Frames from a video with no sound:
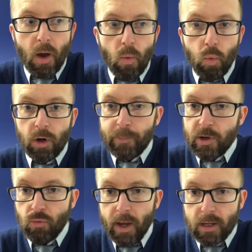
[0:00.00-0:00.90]
What'd be
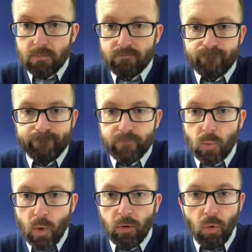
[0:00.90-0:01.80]
great,
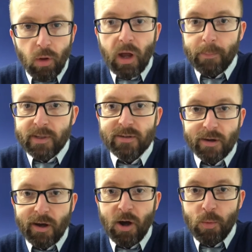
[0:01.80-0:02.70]
we're all going to be
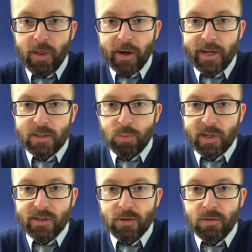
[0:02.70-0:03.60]
stuck at home with our kids pretty
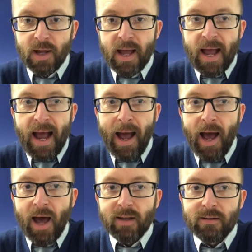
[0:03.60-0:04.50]
soon,
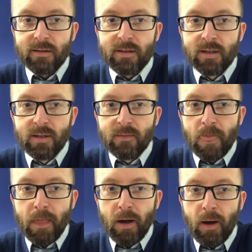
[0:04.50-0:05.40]
and
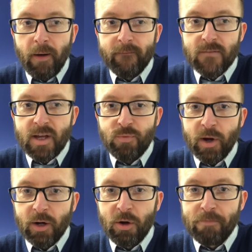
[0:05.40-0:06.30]
if we're
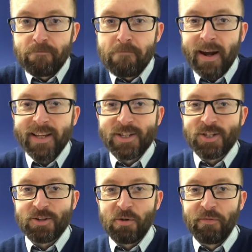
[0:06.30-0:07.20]
going to
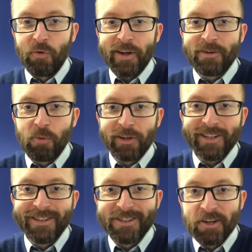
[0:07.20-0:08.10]
manage to avoid
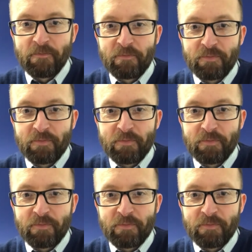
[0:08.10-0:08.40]
wanting to